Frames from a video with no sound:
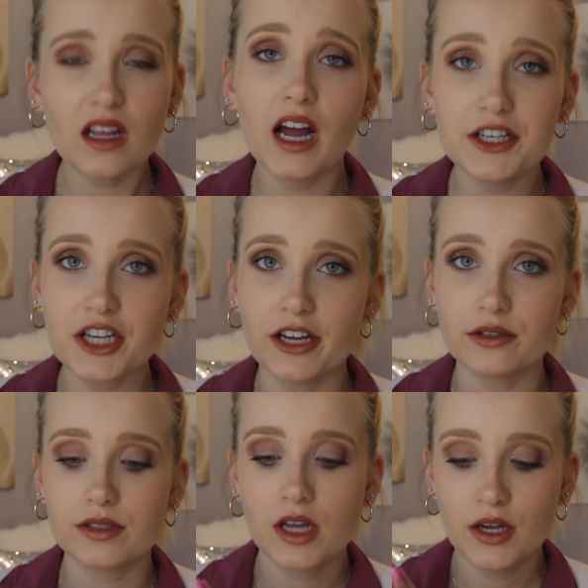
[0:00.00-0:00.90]

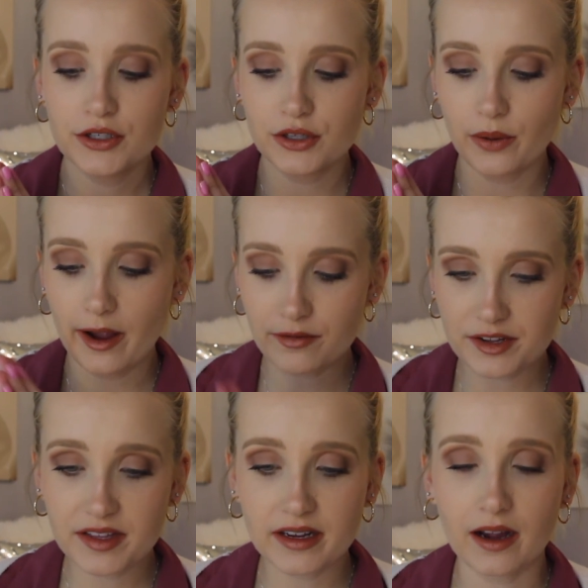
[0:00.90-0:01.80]
eyeshadows. So
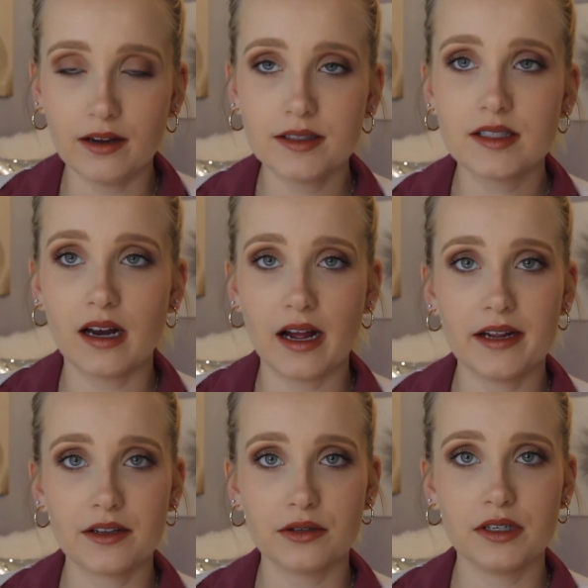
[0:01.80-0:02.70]
everything else that
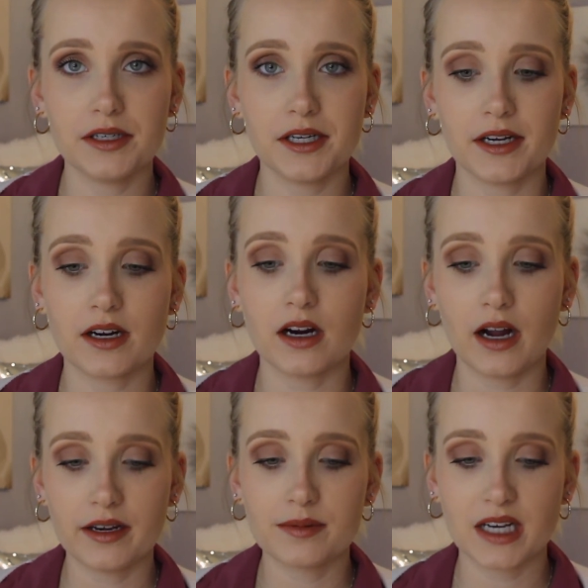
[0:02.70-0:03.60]
I included here are
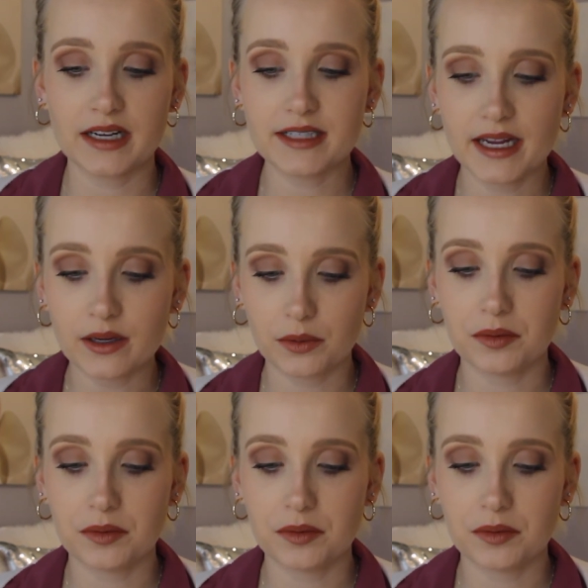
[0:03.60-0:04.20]
items that I take